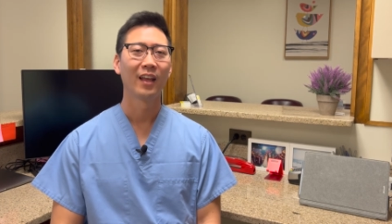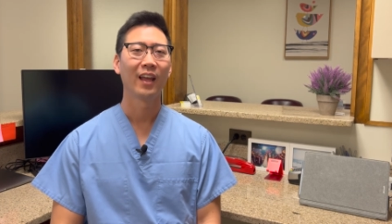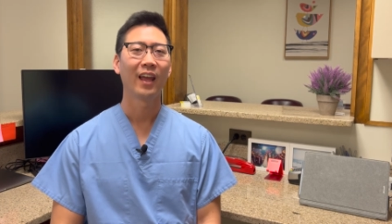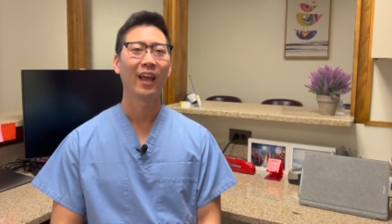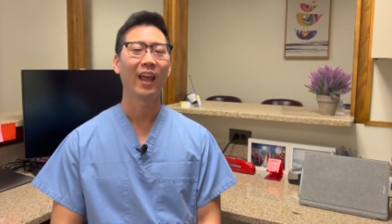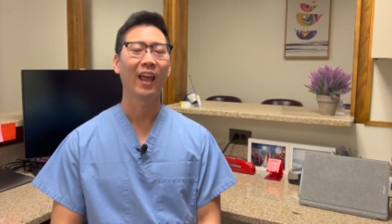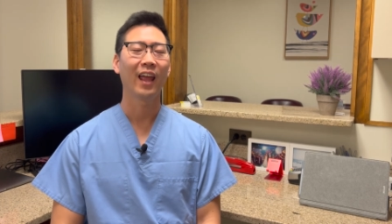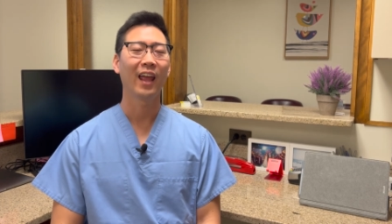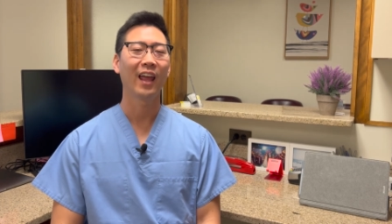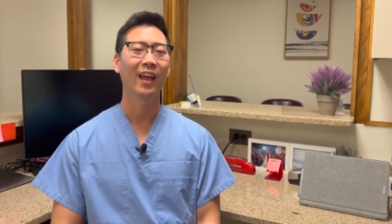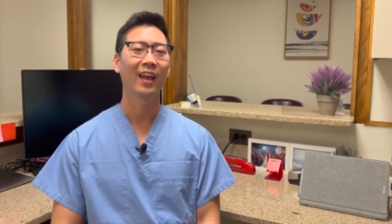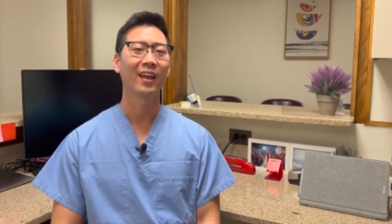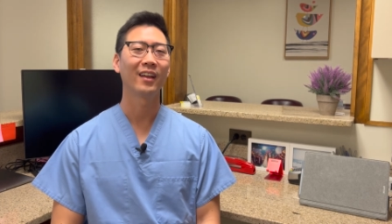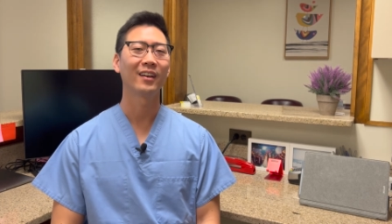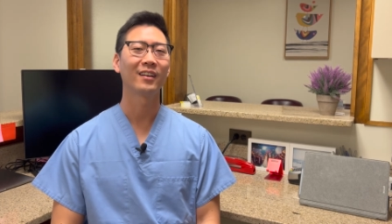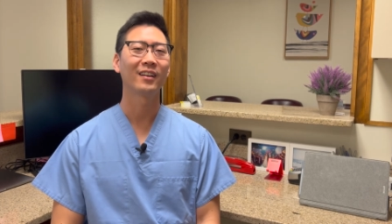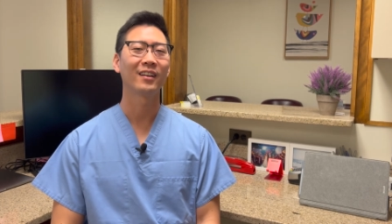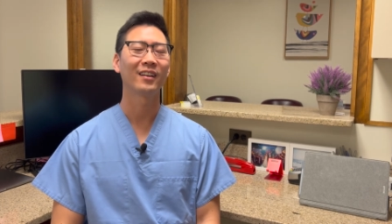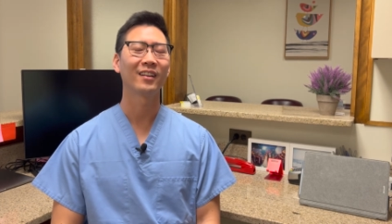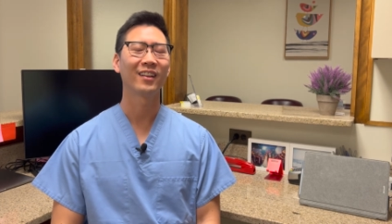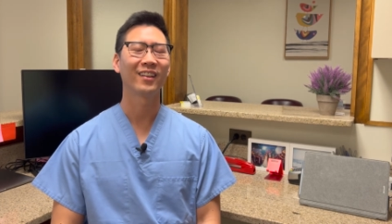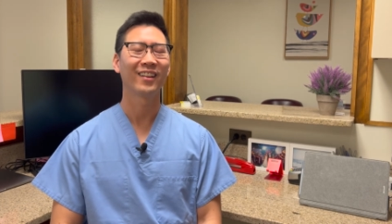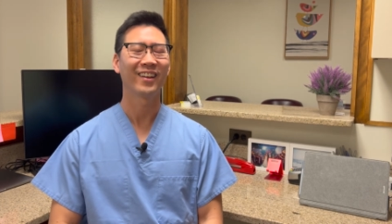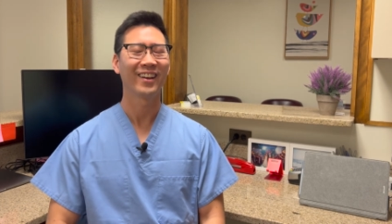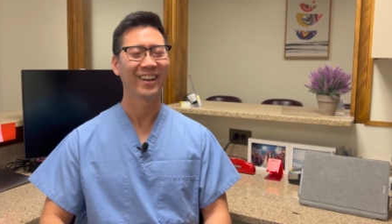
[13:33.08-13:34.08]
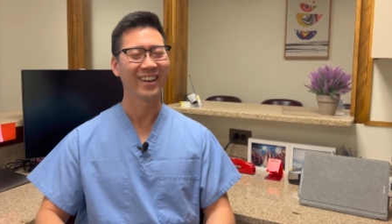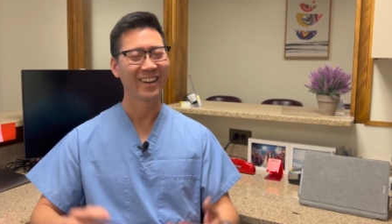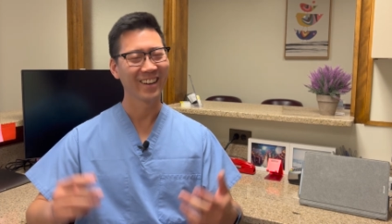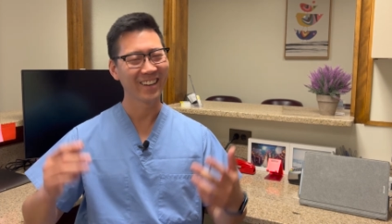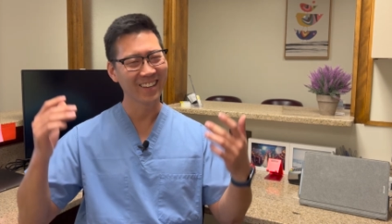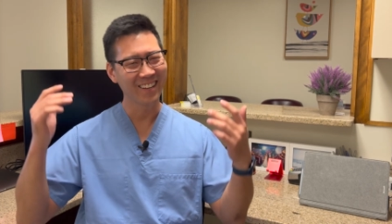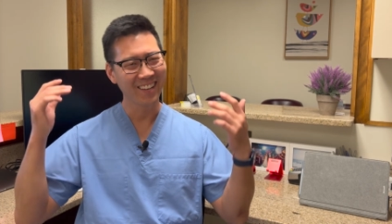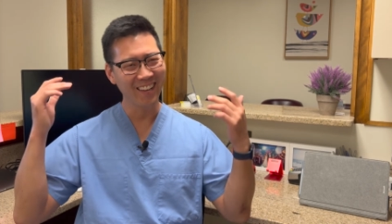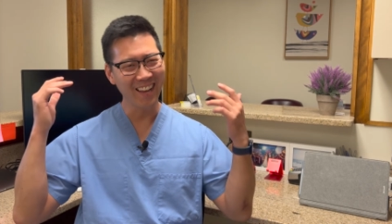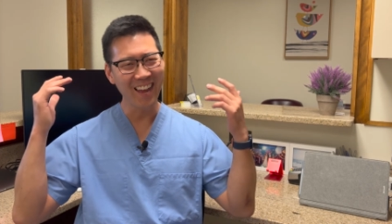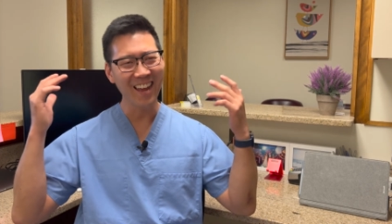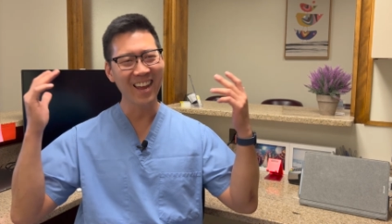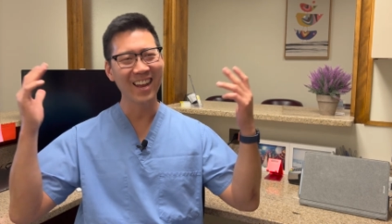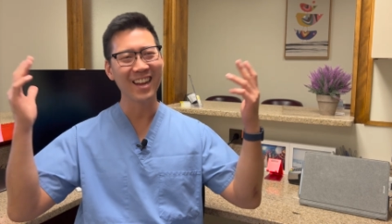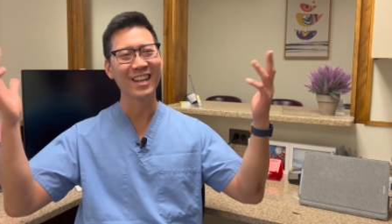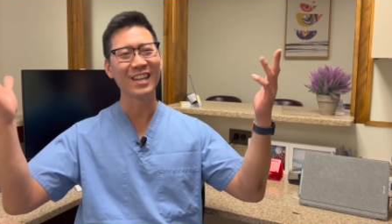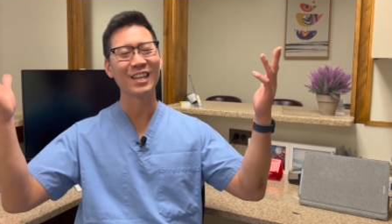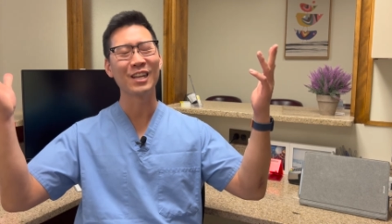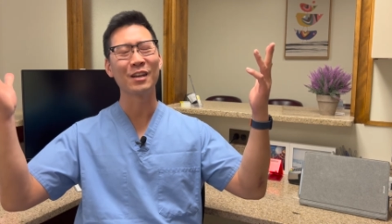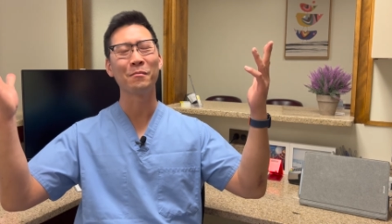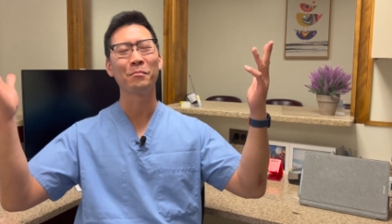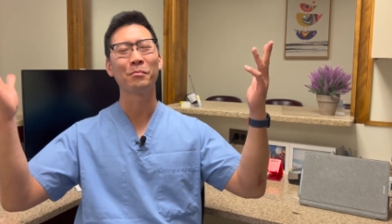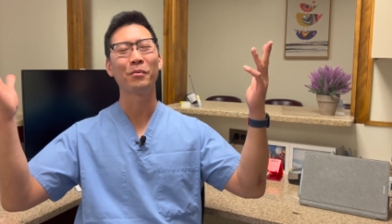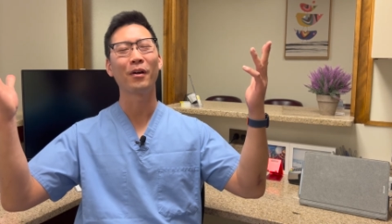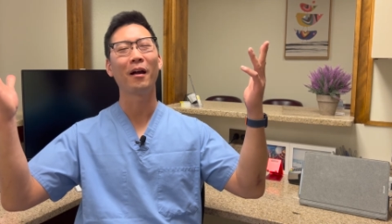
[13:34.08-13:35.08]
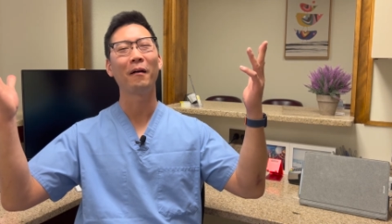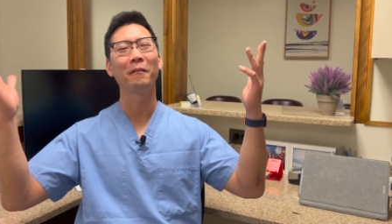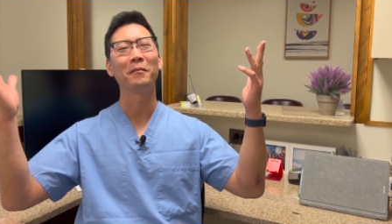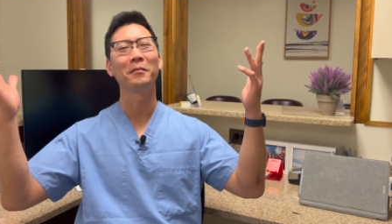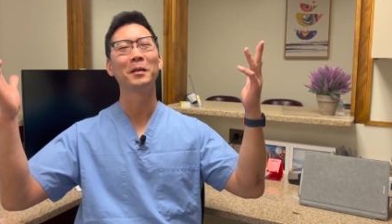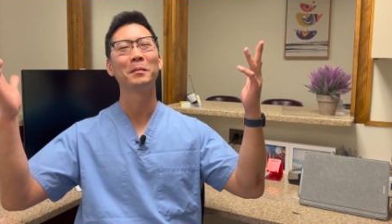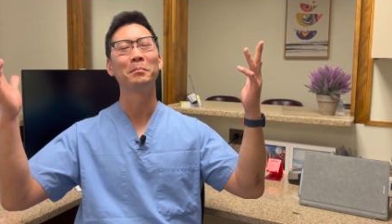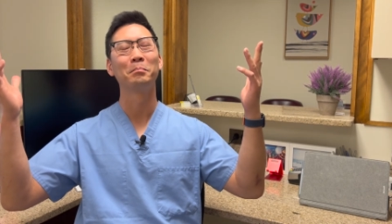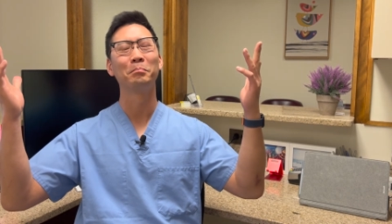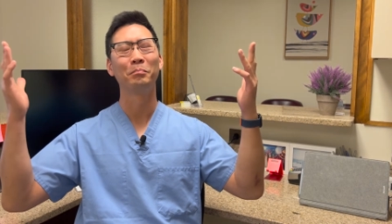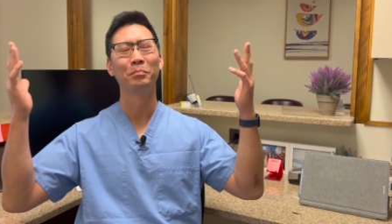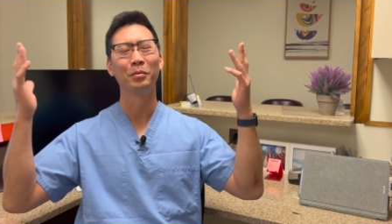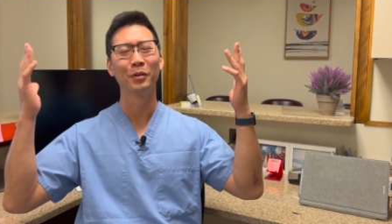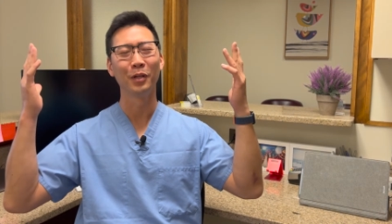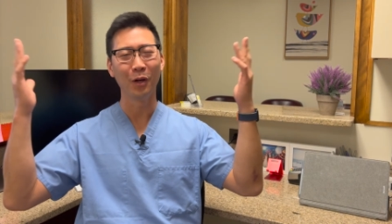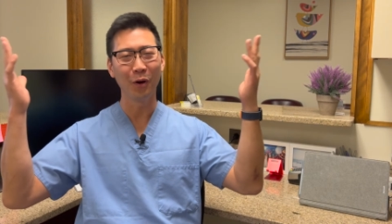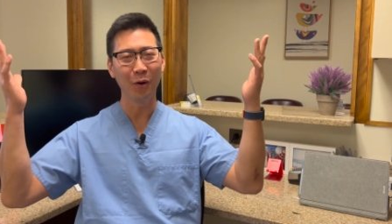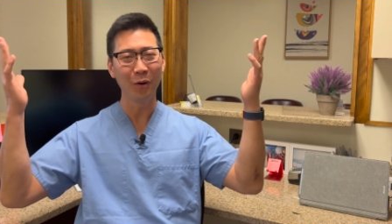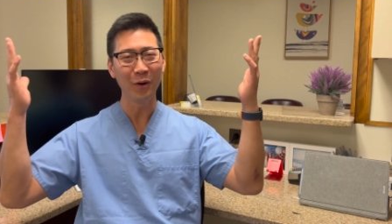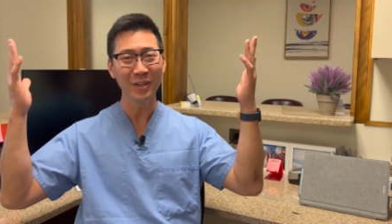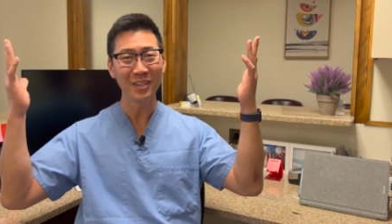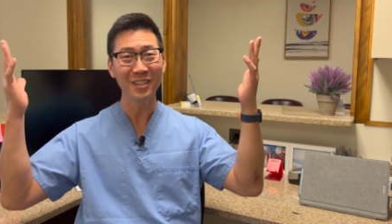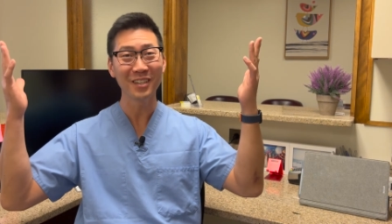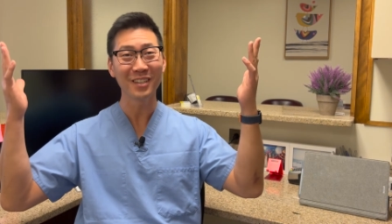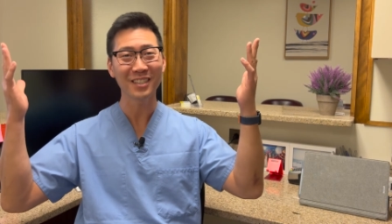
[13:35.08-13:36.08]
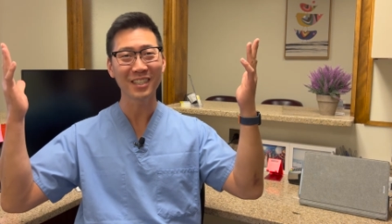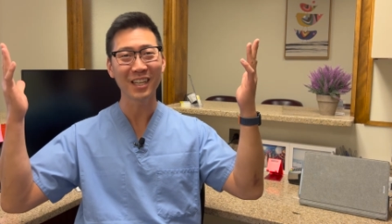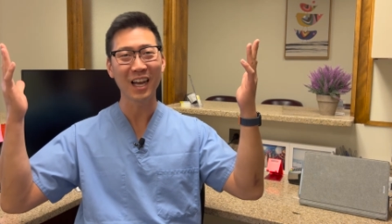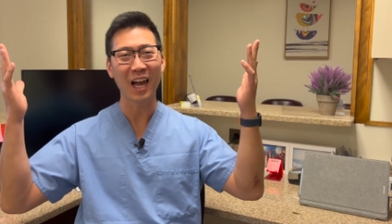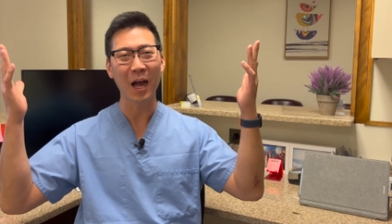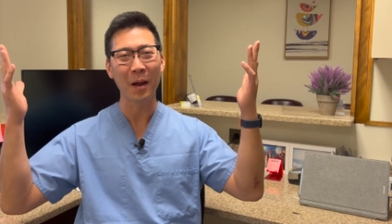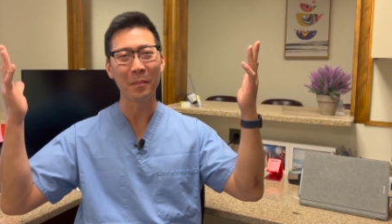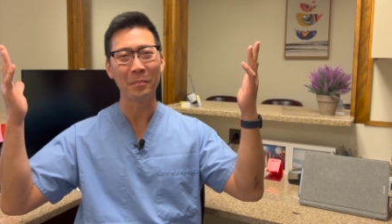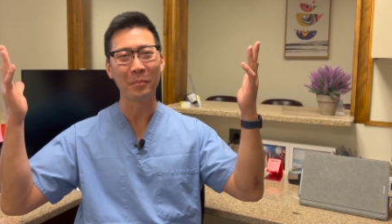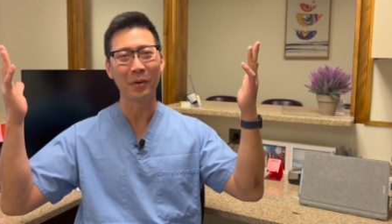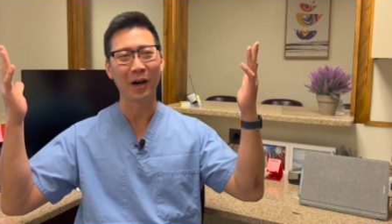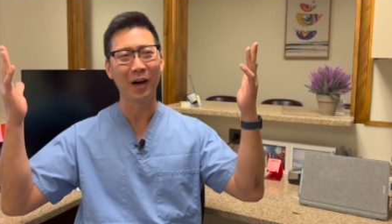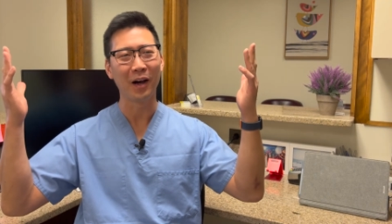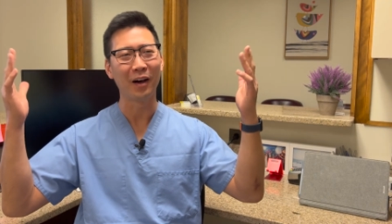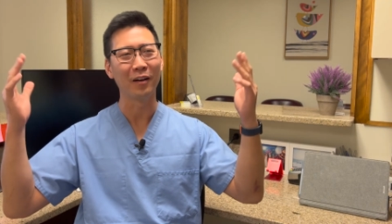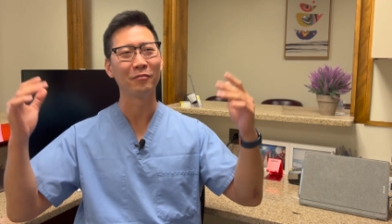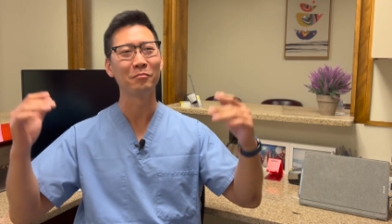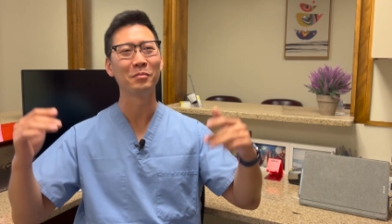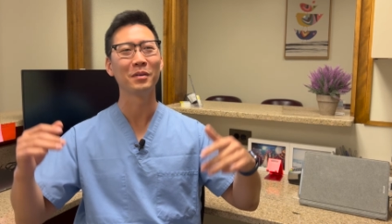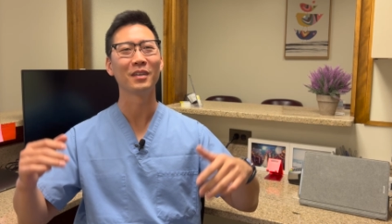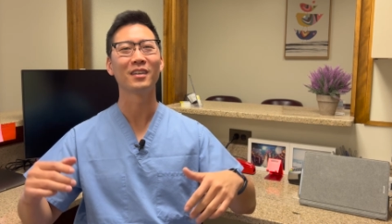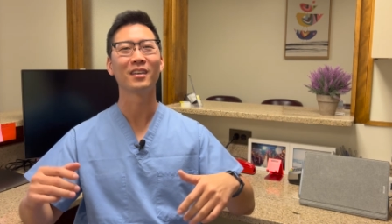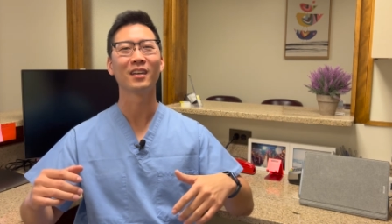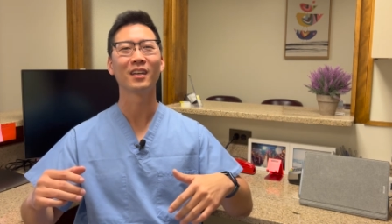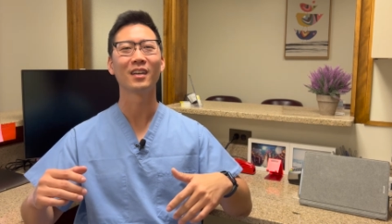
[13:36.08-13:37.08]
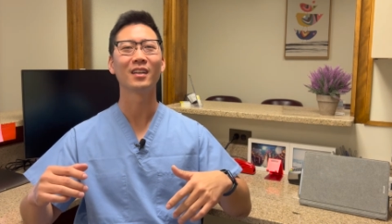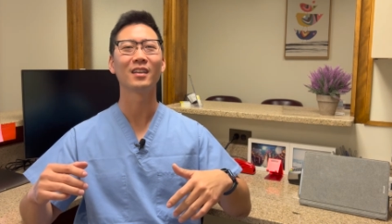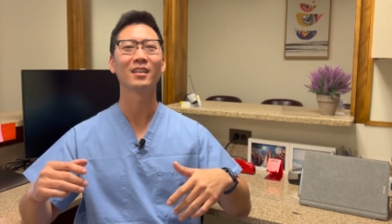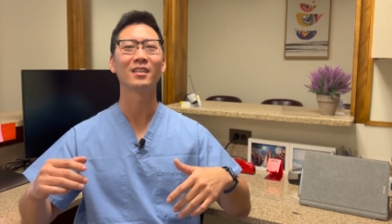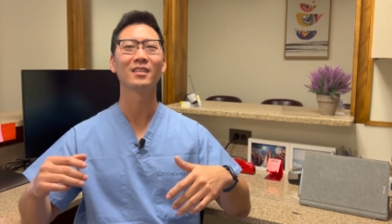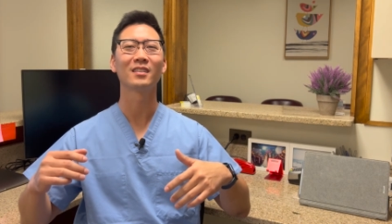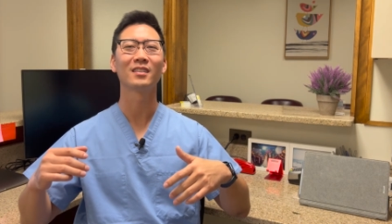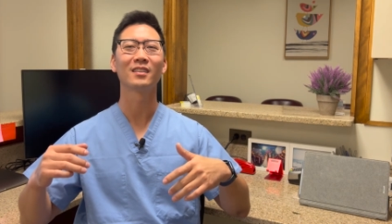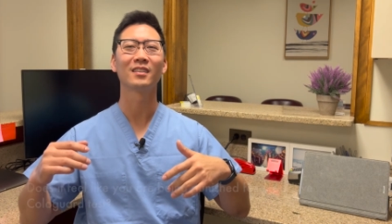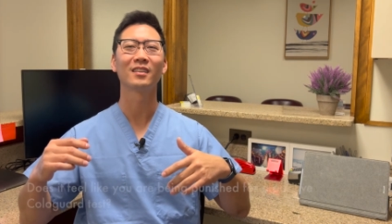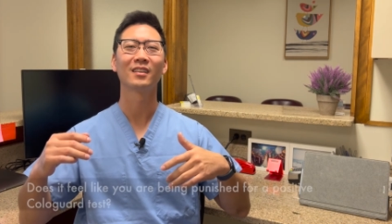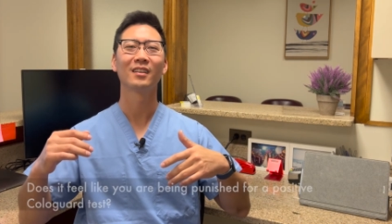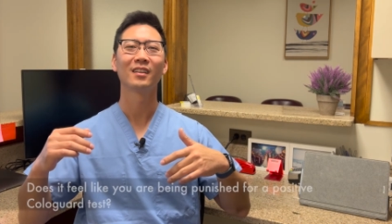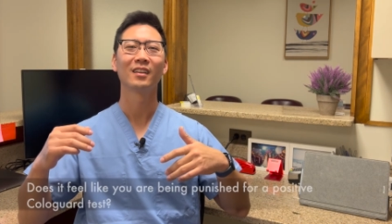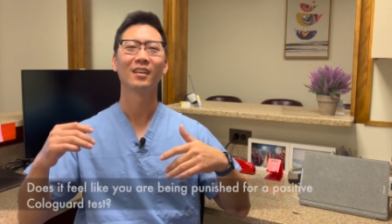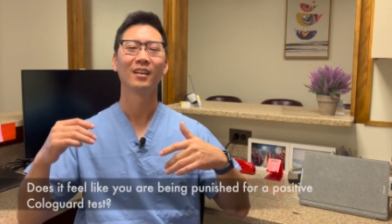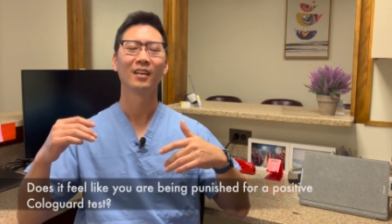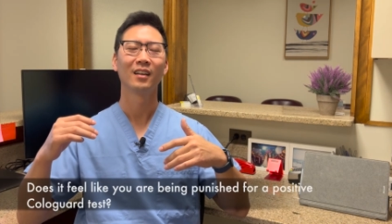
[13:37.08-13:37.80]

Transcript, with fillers: And again, you're probably blowing your top off because